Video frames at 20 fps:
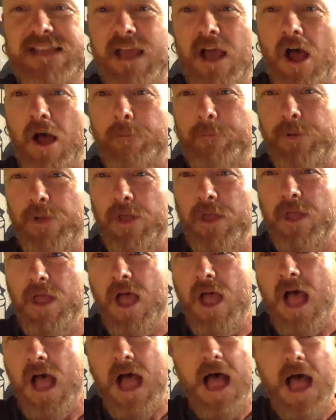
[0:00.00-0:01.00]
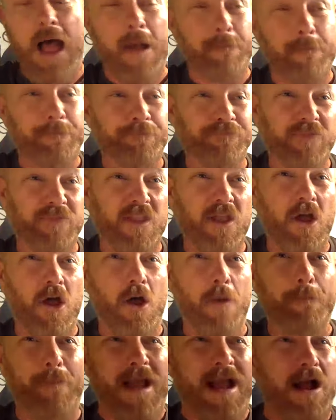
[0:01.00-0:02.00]
it up at
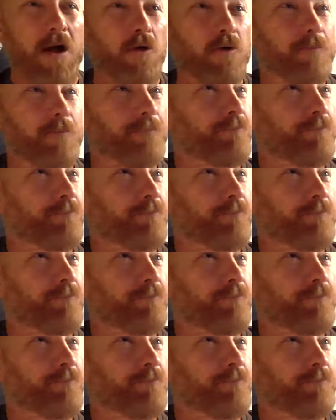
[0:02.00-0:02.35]
about,